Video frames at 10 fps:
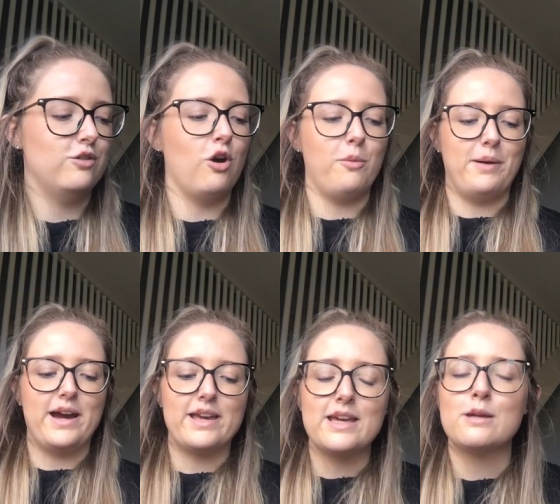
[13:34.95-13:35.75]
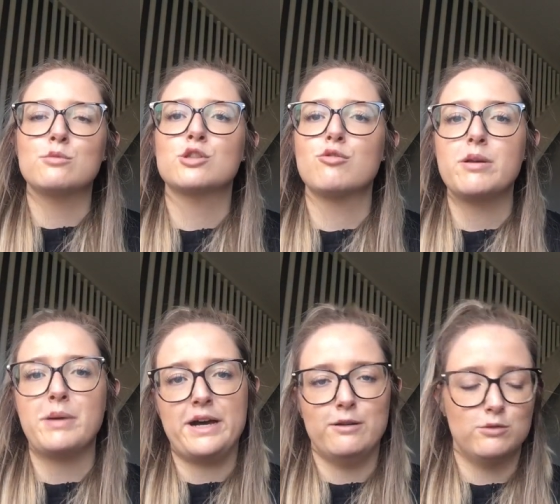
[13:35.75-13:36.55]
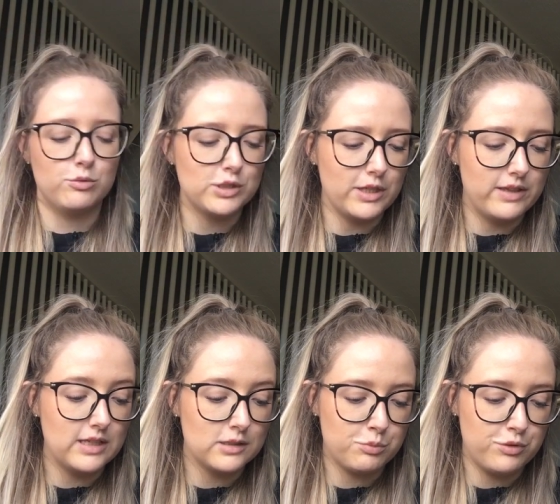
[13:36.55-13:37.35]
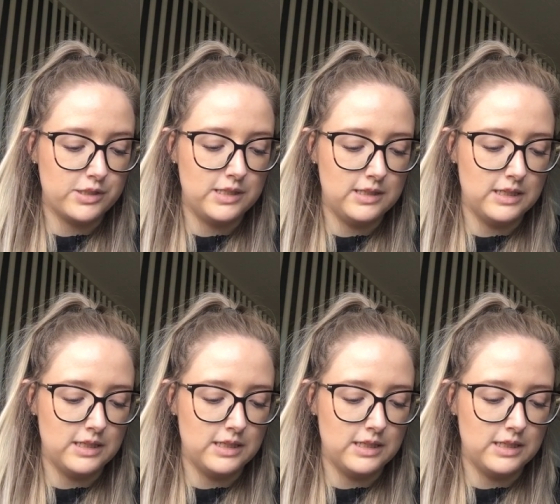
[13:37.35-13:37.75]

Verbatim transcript: not buy it. It was three pounds, which I think is pretty